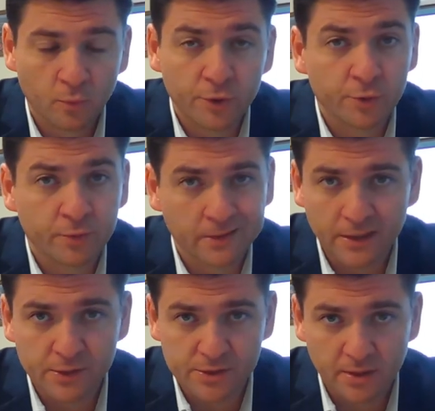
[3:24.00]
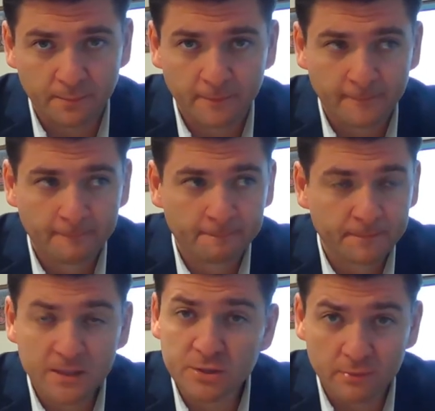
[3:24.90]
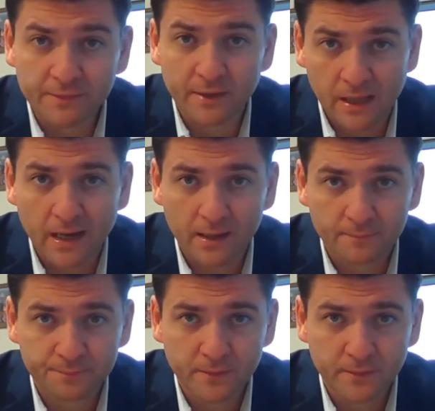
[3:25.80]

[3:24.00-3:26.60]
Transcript: When you're in leadership, it's around the clock.